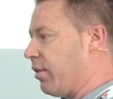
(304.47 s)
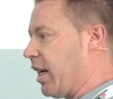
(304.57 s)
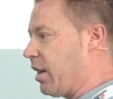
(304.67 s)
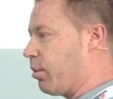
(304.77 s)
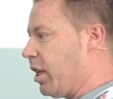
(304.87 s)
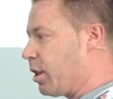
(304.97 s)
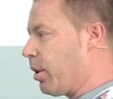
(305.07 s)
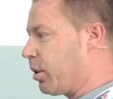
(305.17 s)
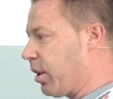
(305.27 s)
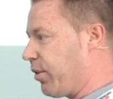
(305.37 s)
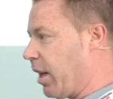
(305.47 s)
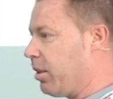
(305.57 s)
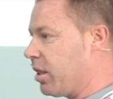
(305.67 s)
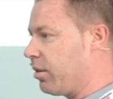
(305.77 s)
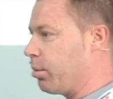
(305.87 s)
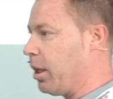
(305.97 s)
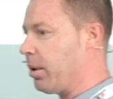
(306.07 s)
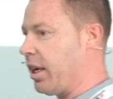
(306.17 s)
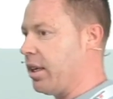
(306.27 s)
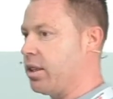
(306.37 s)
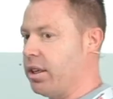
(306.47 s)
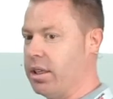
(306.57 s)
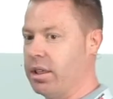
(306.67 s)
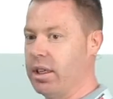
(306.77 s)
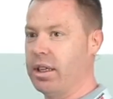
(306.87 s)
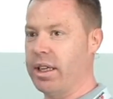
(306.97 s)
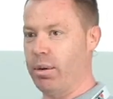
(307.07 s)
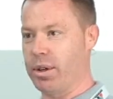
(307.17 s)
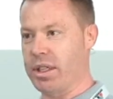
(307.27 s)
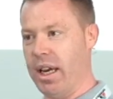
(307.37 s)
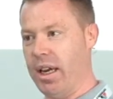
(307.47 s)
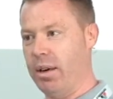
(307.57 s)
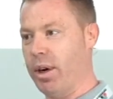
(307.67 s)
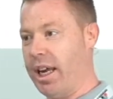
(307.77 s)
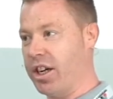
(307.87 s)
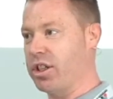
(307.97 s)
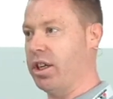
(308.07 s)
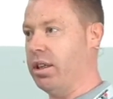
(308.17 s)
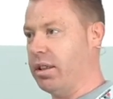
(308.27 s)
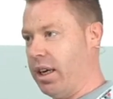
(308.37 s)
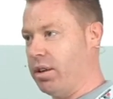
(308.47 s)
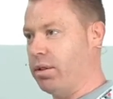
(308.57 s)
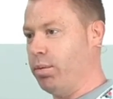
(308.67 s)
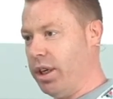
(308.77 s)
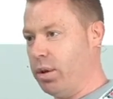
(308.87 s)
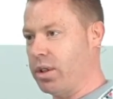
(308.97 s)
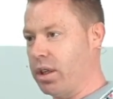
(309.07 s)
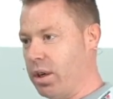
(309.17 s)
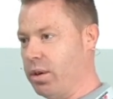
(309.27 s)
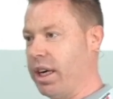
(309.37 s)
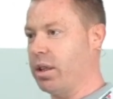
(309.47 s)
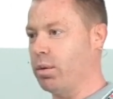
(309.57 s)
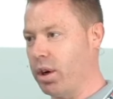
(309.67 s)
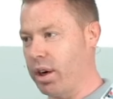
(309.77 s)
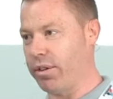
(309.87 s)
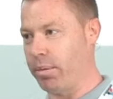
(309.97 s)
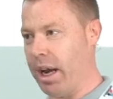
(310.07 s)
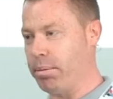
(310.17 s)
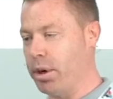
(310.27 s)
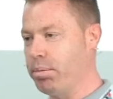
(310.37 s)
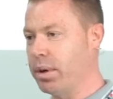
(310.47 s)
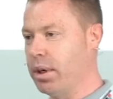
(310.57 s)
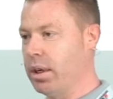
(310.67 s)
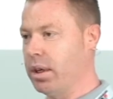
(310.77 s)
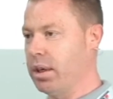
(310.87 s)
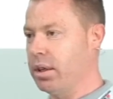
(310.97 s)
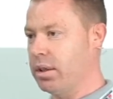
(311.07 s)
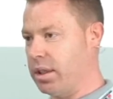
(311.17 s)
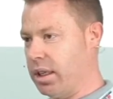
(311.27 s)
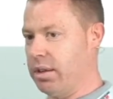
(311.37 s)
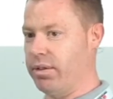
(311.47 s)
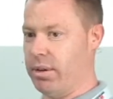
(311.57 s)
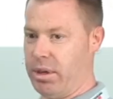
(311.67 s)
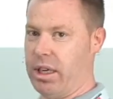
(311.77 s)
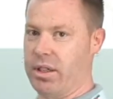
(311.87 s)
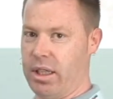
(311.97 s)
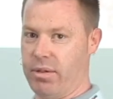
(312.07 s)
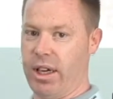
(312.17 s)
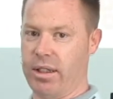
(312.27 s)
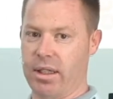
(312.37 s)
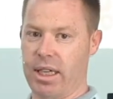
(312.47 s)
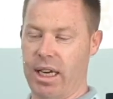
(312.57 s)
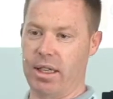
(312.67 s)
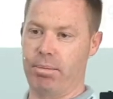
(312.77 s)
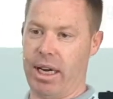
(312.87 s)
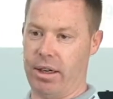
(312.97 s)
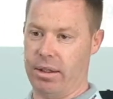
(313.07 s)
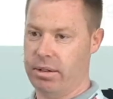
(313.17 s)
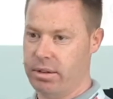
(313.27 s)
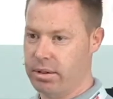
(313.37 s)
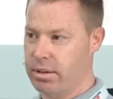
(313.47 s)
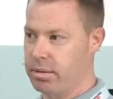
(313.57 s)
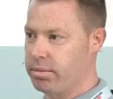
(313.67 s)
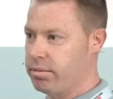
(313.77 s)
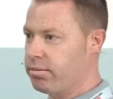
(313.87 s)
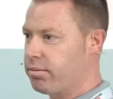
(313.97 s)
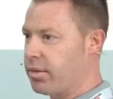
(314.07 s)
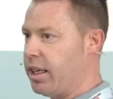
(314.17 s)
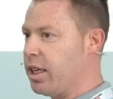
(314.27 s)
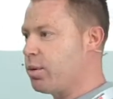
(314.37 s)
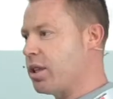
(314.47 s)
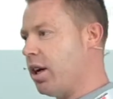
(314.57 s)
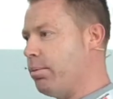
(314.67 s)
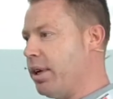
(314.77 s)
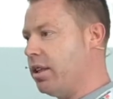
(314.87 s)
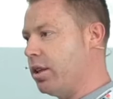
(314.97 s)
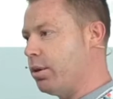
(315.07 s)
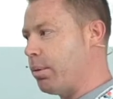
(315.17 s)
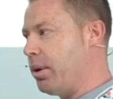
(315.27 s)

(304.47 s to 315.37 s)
of that, when he spoke to the families of the people that had died, they were saying, well, actually, we used to go and get the water from that pump to give him because he felt it tasted better. And this was all building up a